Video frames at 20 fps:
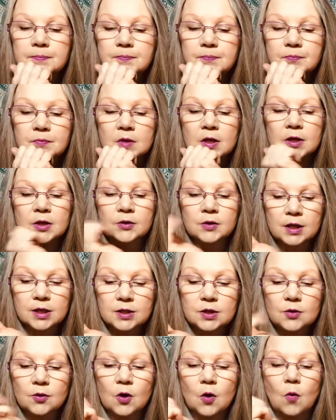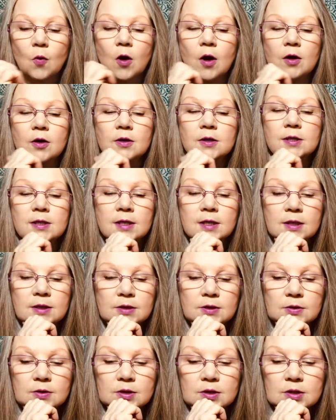And you guys are a water sign.
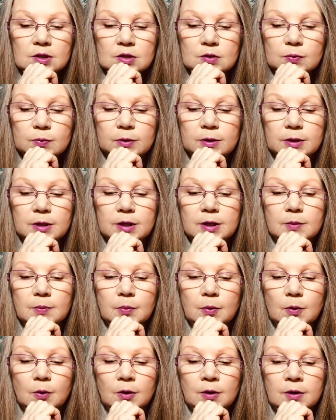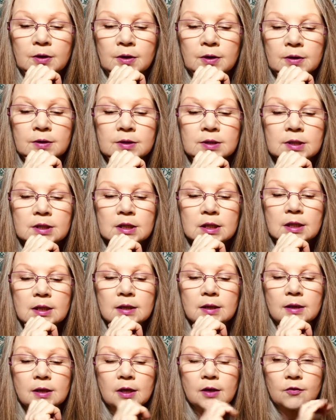So this is really important.
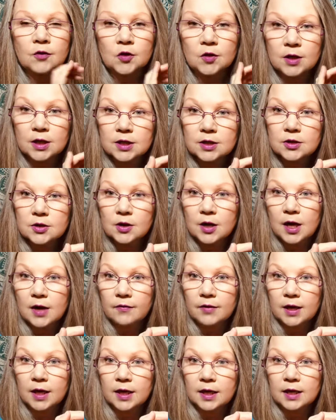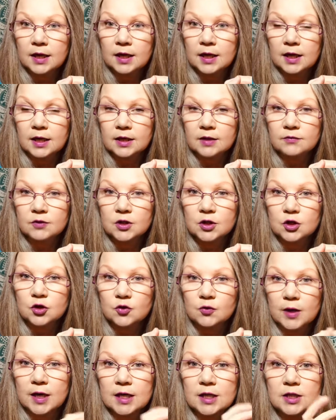If you guys are having any kind of
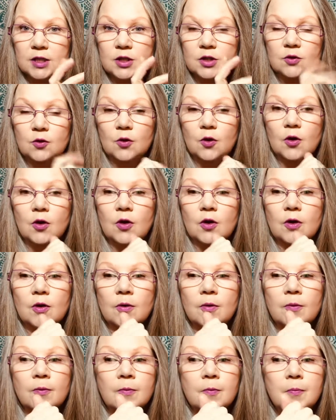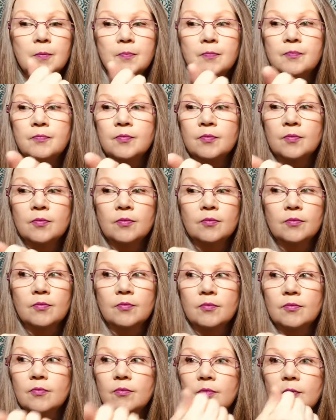stress or
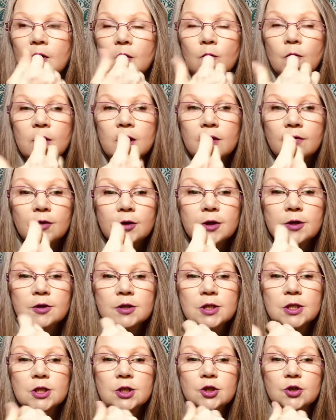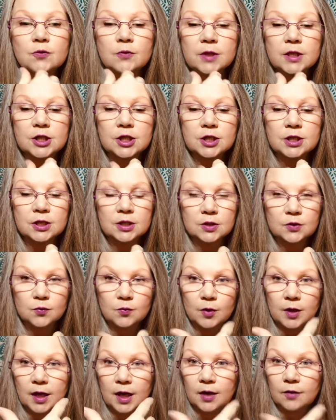whatever your situation is,
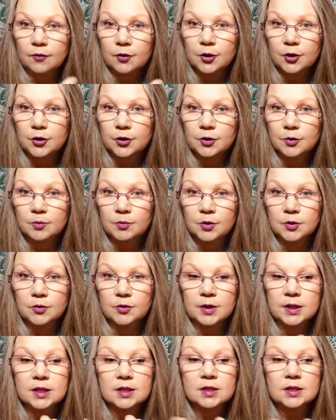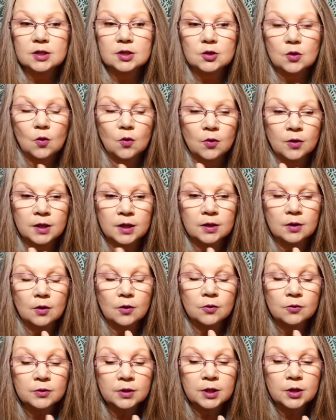whatever your mood is, it's
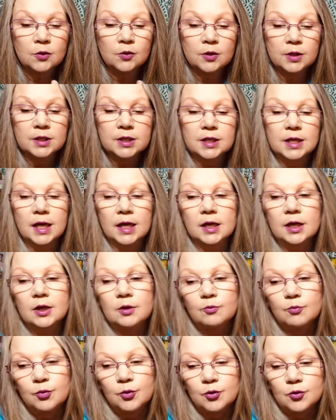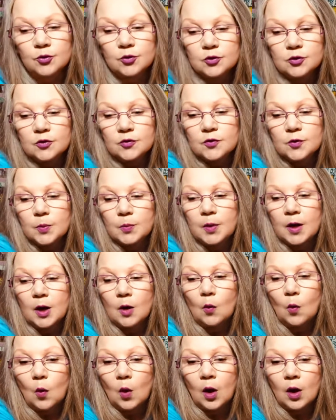only going to get improved by
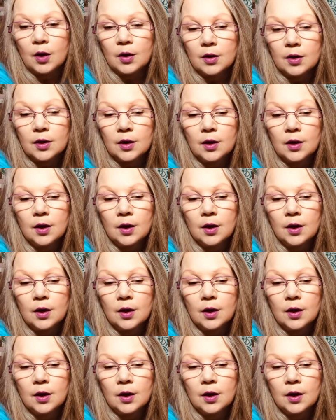water.